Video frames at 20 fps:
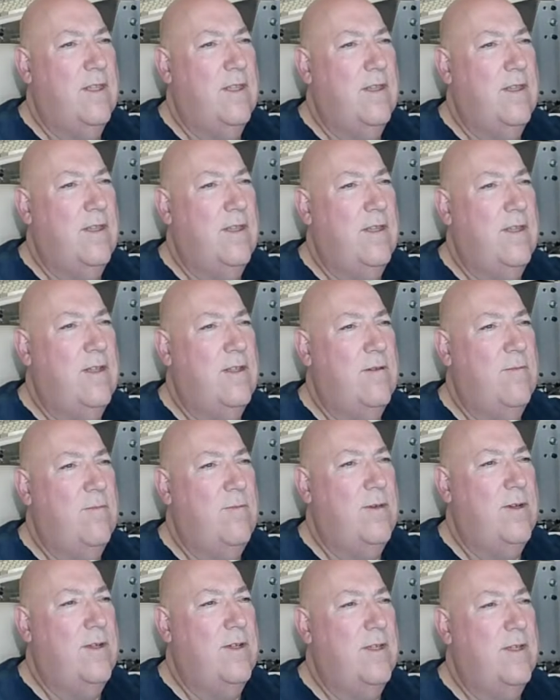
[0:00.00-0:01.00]
Yeah, it's a
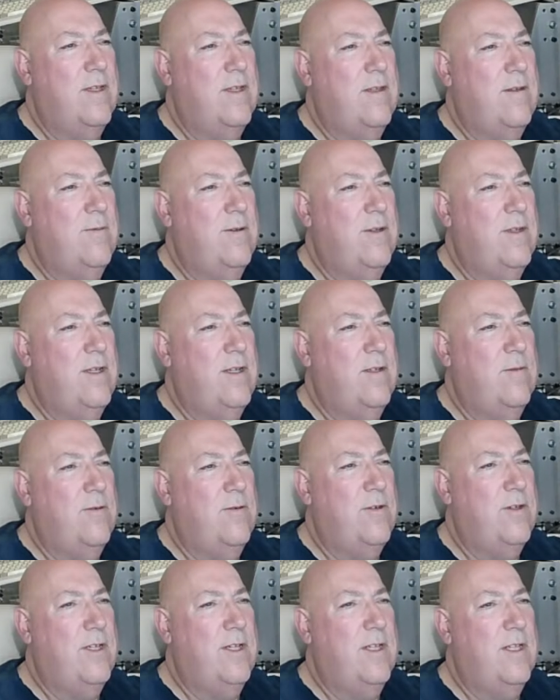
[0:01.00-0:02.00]
byte, but let's
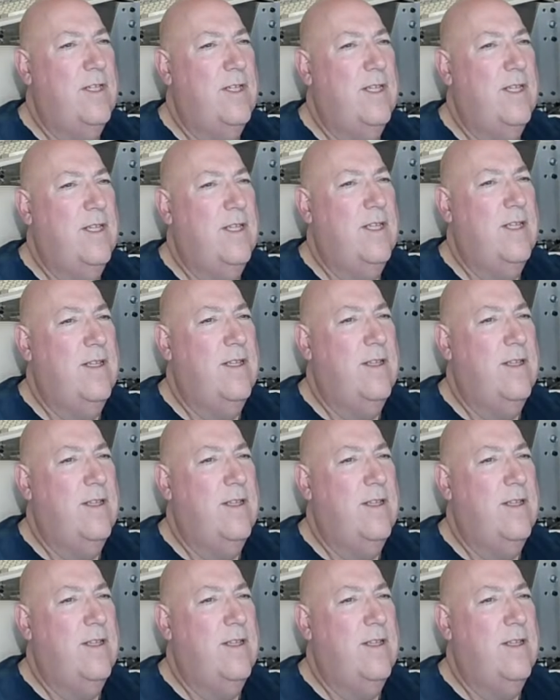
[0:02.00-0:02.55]
put it in there.